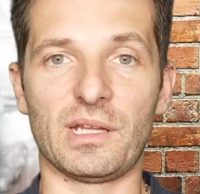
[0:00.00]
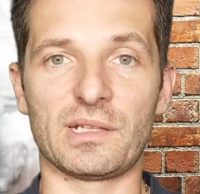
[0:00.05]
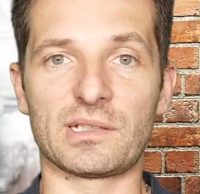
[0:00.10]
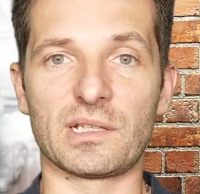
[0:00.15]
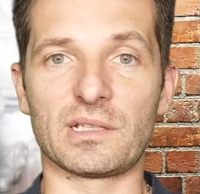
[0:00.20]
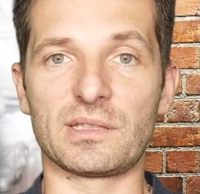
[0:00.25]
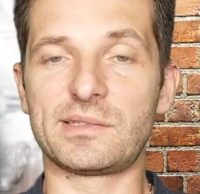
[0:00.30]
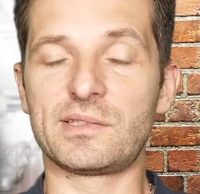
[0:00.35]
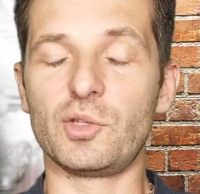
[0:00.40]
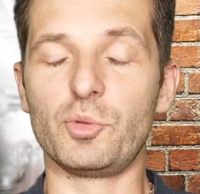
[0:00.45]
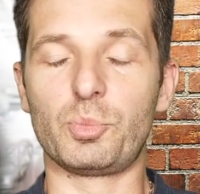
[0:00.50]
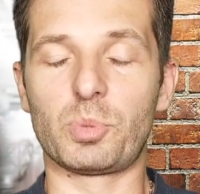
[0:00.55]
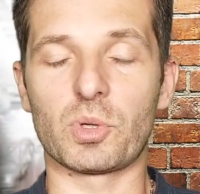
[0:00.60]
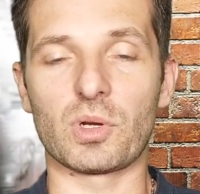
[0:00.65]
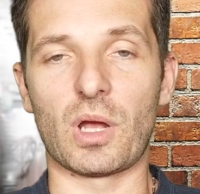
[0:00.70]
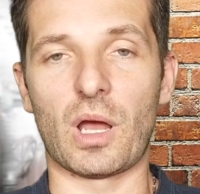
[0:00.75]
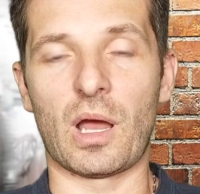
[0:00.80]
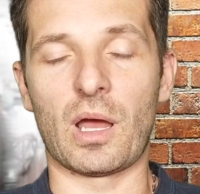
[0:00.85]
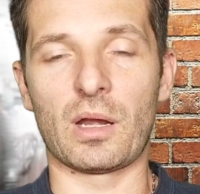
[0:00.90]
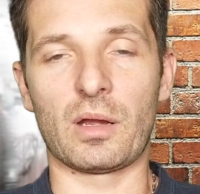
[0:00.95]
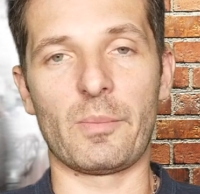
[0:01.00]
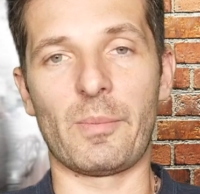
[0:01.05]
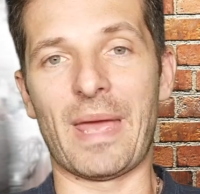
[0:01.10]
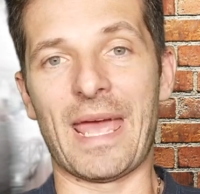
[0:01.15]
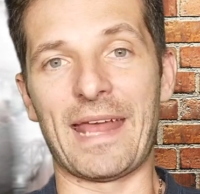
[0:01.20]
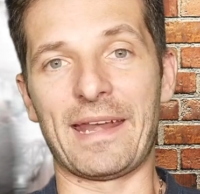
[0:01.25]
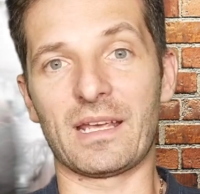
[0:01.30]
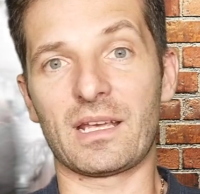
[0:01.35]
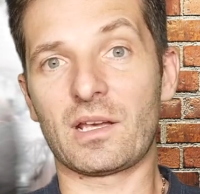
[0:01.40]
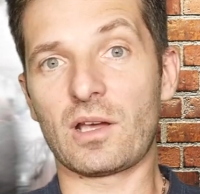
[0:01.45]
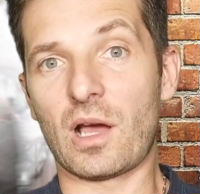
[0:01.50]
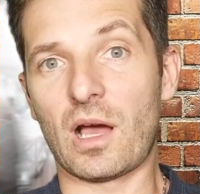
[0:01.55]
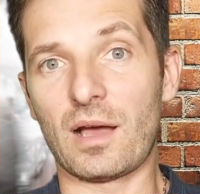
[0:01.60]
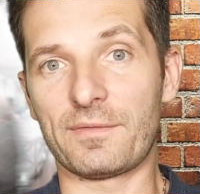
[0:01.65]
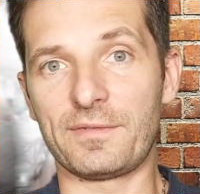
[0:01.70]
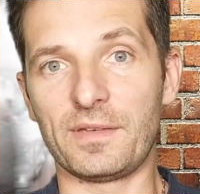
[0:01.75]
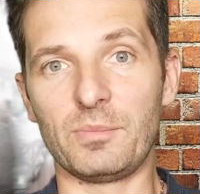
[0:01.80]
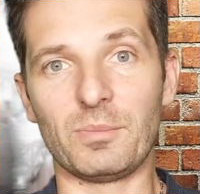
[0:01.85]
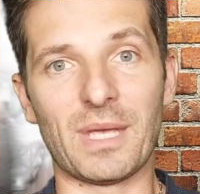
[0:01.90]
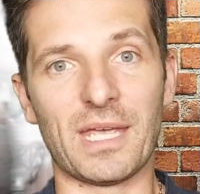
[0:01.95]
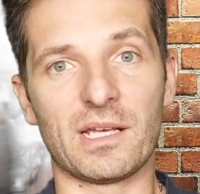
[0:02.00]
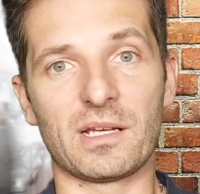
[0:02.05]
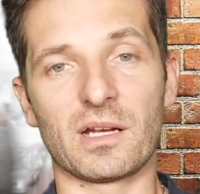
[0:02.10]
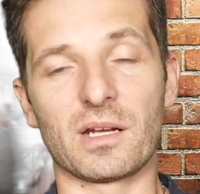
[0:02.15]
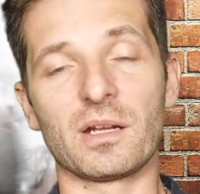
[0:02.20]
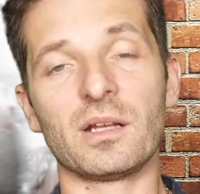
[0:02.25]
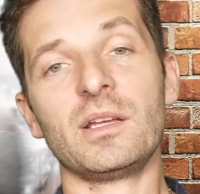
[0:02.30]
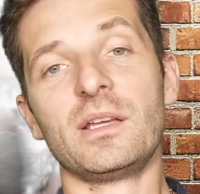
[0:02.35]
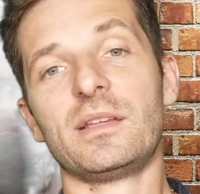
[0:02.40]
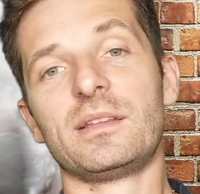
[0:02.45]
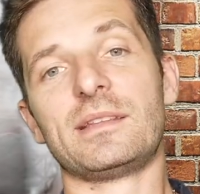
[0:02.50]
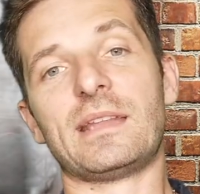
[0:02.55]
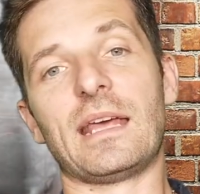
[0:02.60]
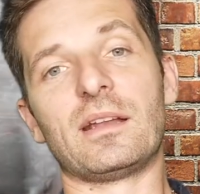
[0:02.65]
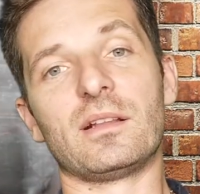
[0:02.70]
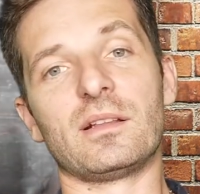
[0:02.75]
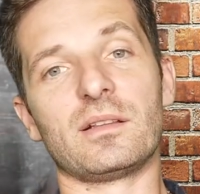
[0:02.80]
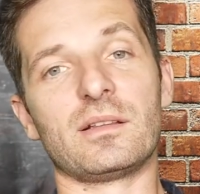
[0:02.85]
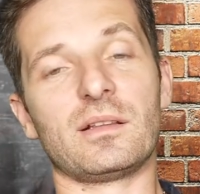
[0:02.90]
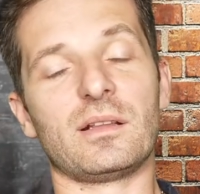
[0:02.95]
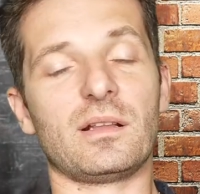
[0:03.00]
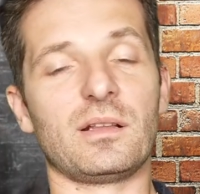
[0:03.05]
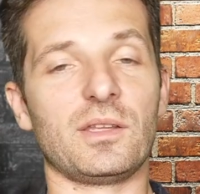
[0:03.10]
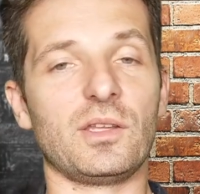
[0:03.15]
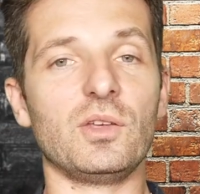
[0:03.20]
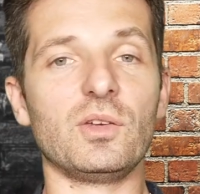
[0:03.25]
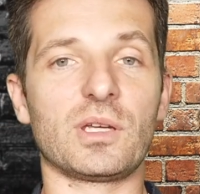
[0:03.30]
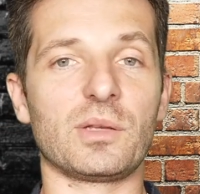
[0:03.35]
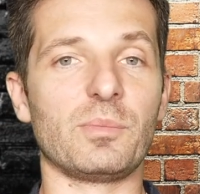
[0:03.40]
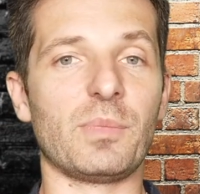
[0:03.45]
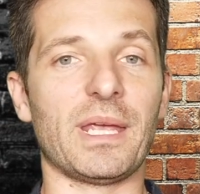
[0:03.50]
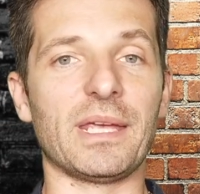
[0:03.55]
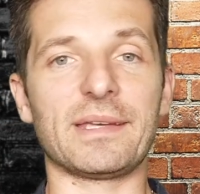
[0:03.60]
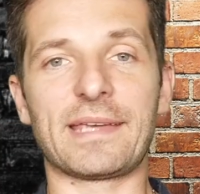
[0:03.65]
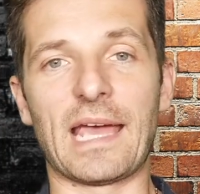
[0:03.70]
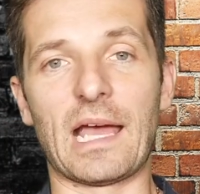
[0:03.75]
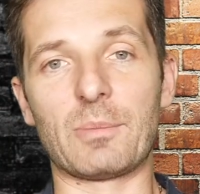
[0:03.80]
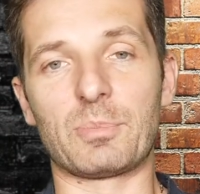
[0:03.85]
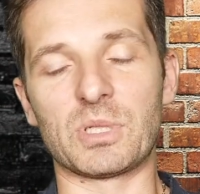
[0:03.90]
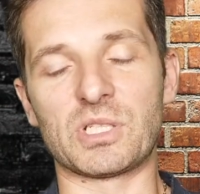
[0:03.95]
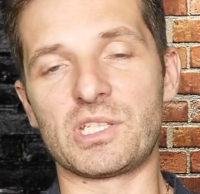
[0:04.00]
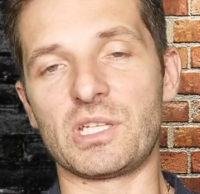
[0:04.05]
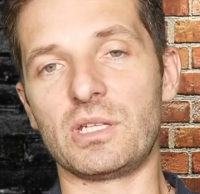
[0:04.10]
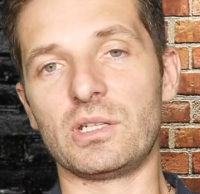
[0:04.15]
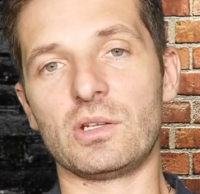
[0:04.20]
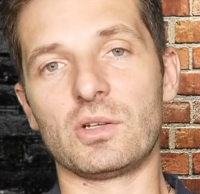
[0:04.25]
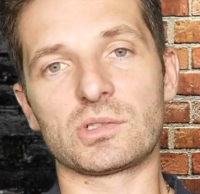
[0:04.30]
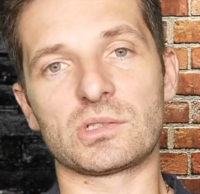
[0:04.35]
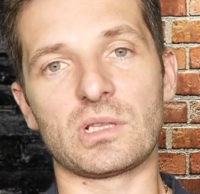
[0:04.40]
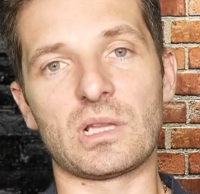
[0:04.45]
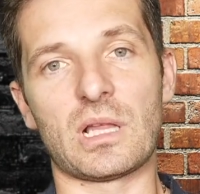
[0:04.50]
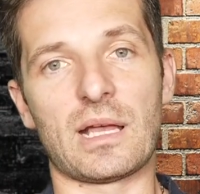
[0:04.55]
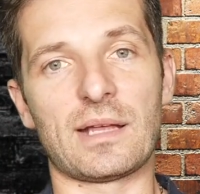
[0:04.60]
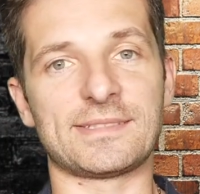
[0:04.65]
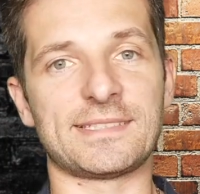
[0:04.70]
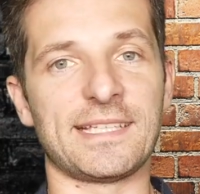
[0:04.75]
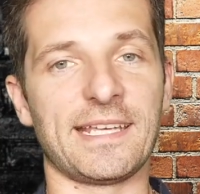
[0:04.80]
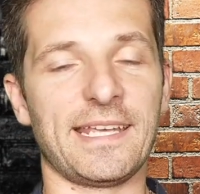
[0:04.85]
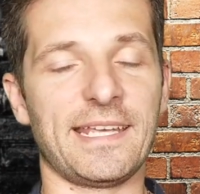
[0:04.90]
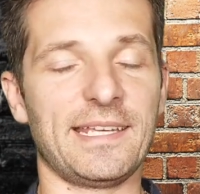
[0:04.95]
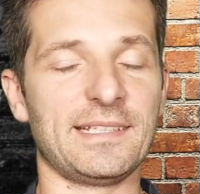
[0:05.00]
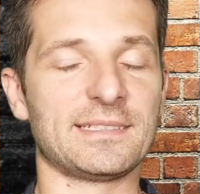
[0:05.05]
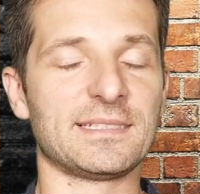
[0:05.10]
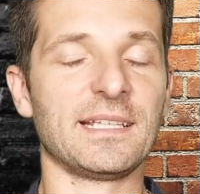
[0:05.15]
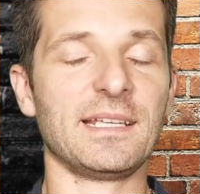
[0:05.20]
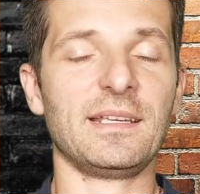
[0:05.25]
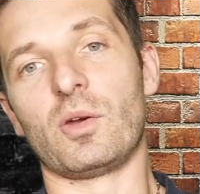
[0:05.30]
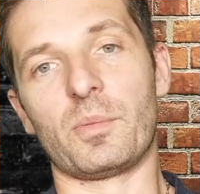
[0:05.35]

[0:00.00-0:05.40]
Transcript: It's a super automatic coffee maker that you can make cappuccinos, lattes,